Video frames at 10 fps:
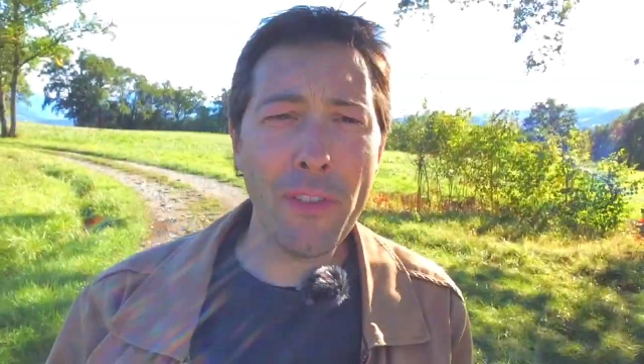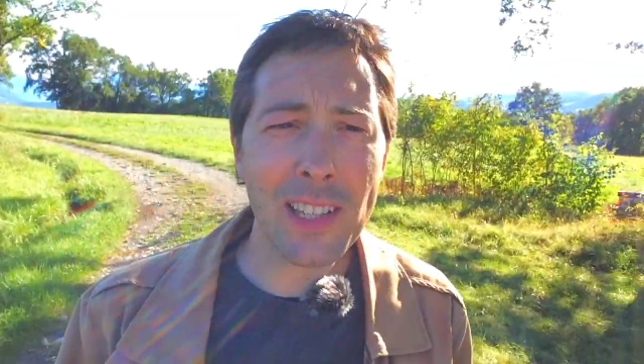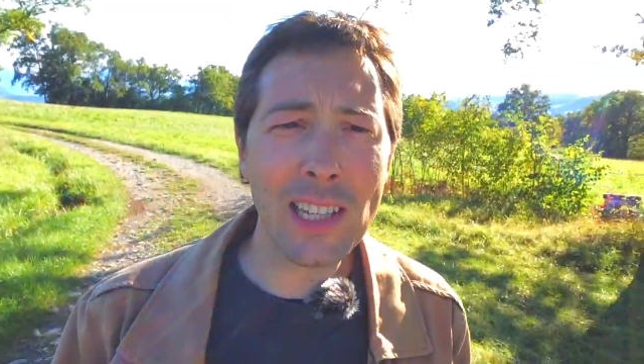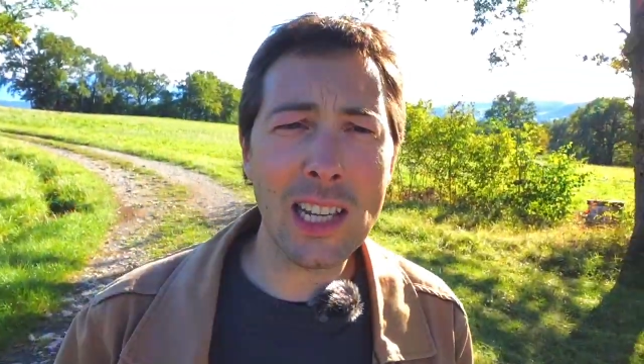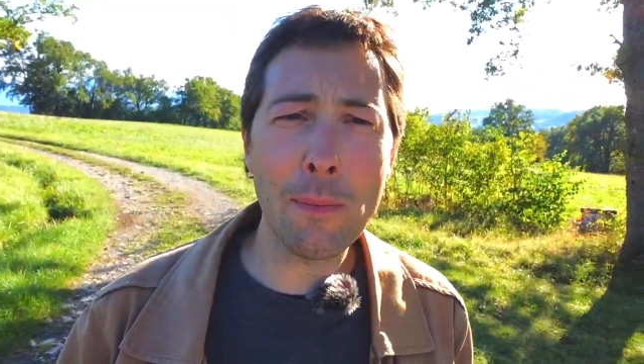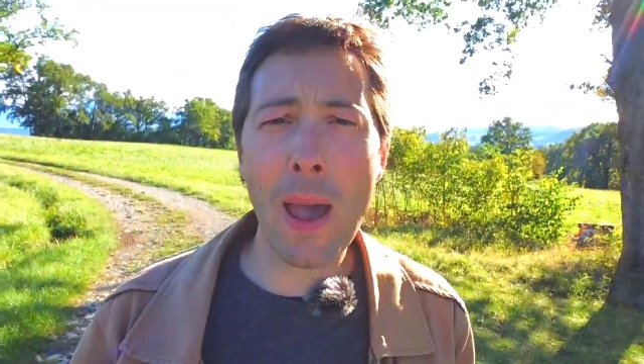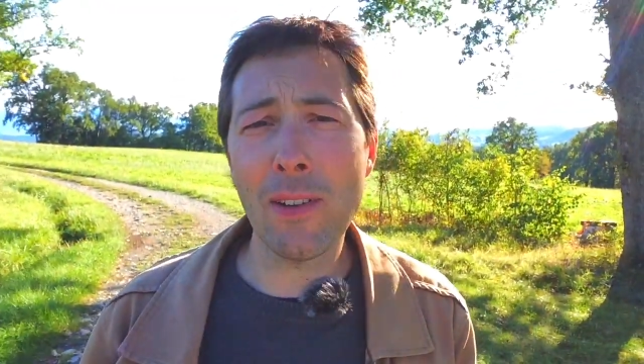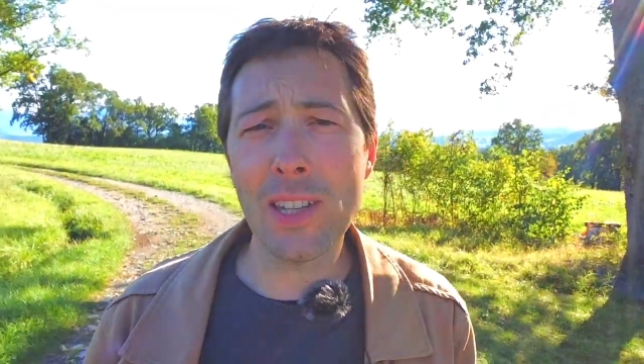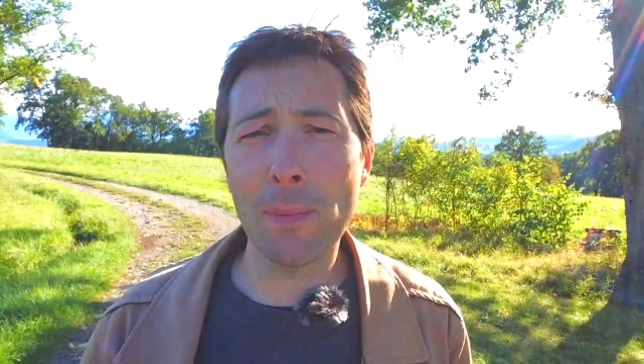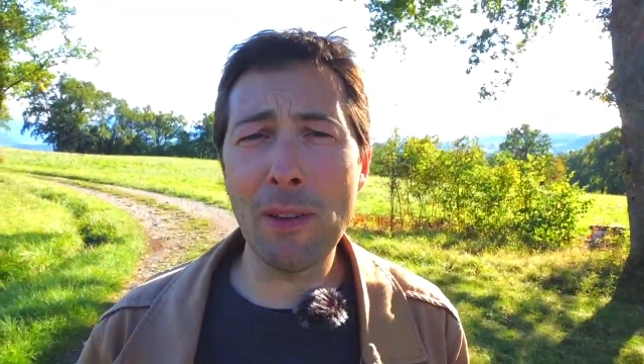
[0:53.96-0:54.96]
visited
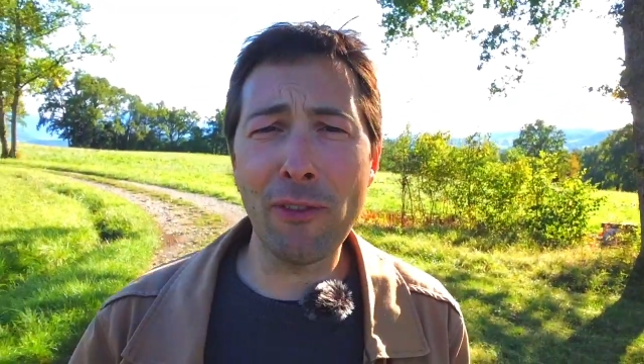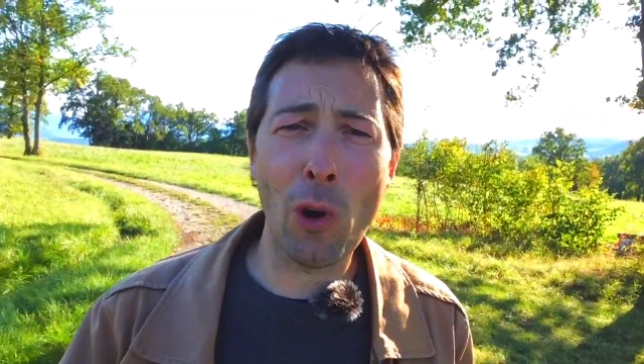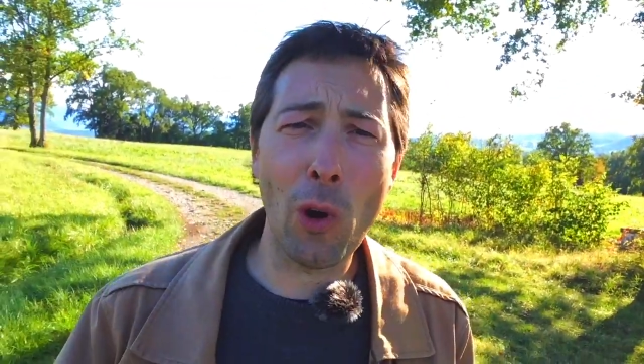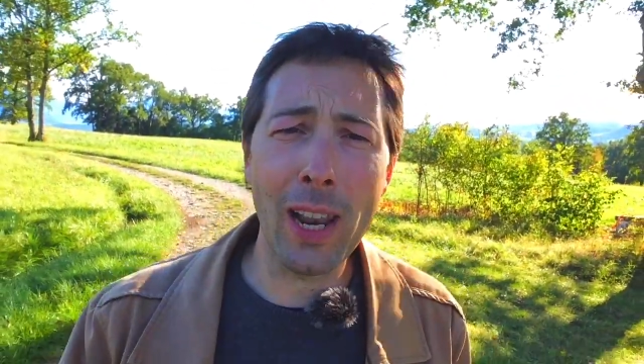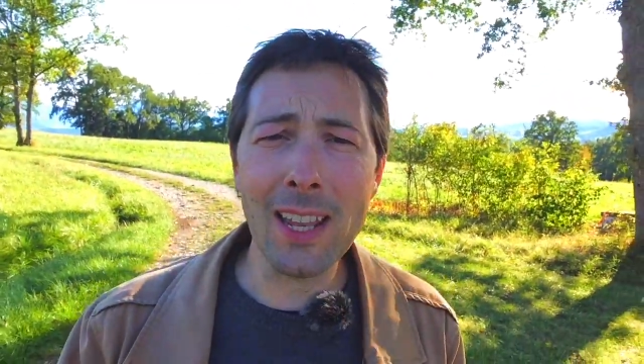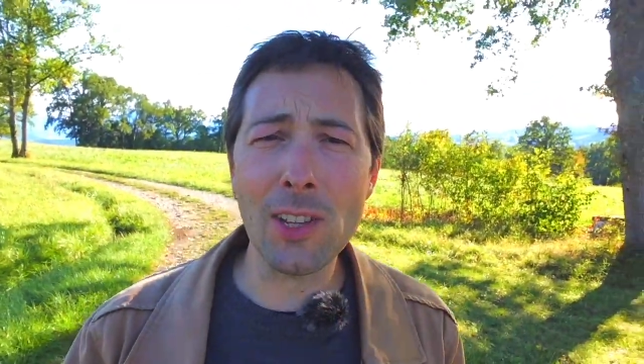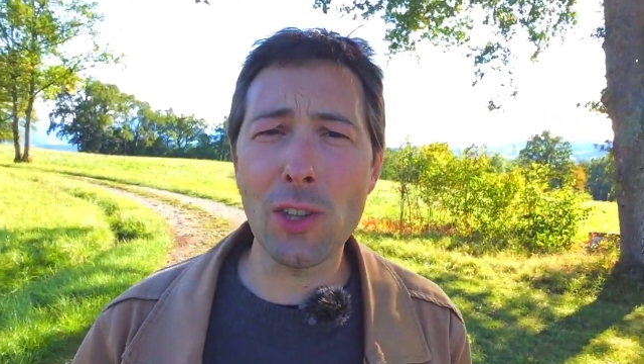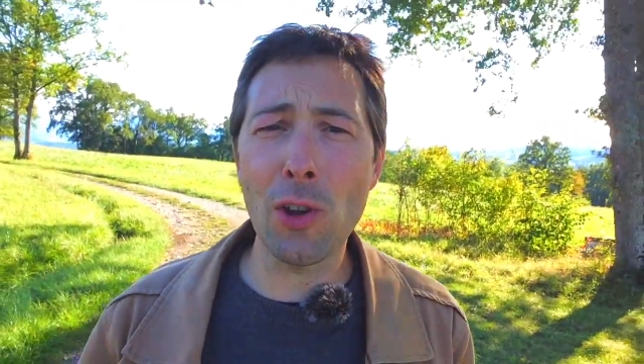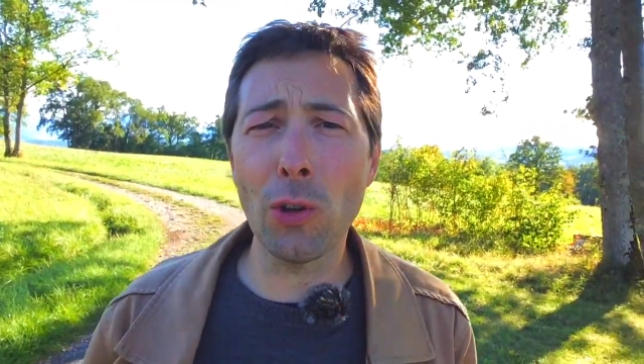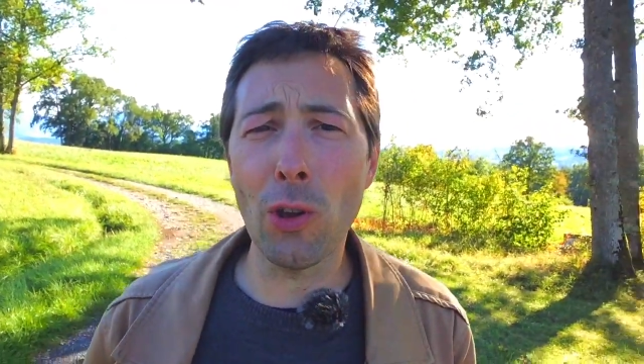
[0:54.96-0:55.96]
Paris before, let
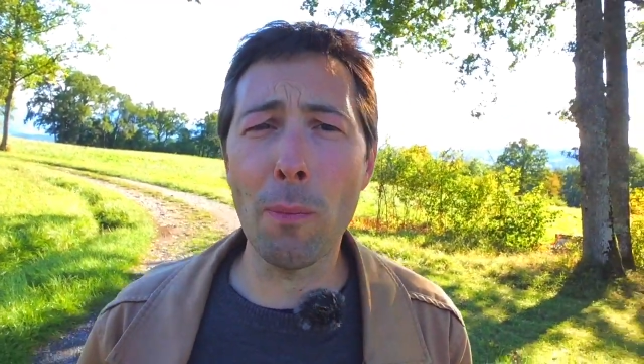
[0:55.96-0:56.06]
us know